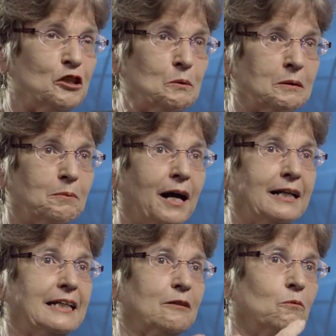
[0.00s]
the human
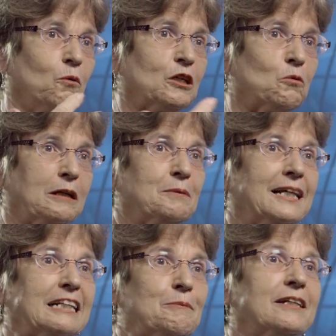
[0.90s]
body and wonder what it'd be
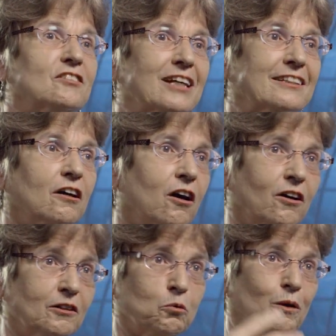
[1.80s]
like to be inside the
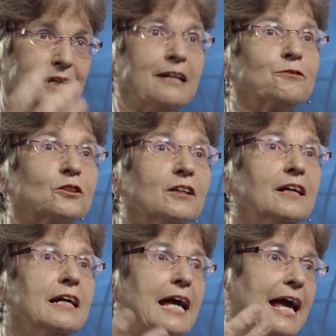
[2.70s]
heart, whatever.
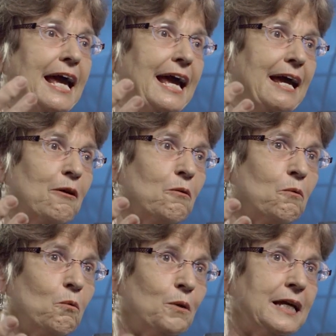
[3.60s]

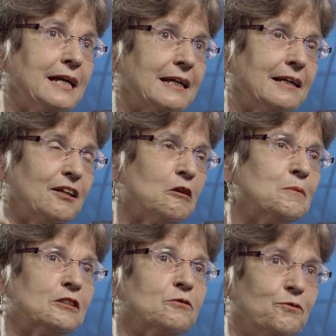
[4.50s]
We
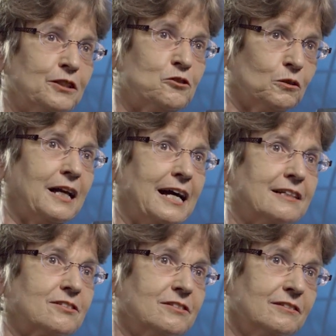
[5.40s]
humans
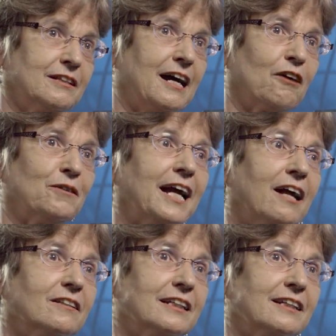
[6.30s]
visualize our
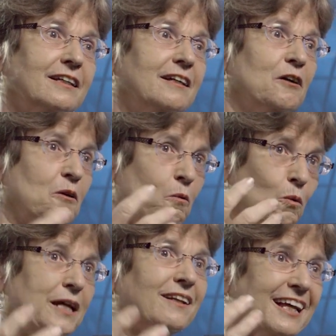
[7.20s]
reality.
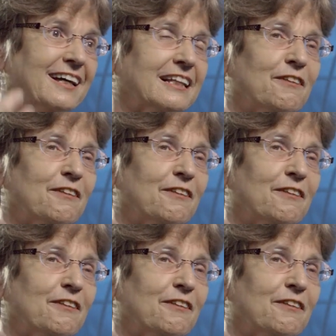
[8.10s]
We allow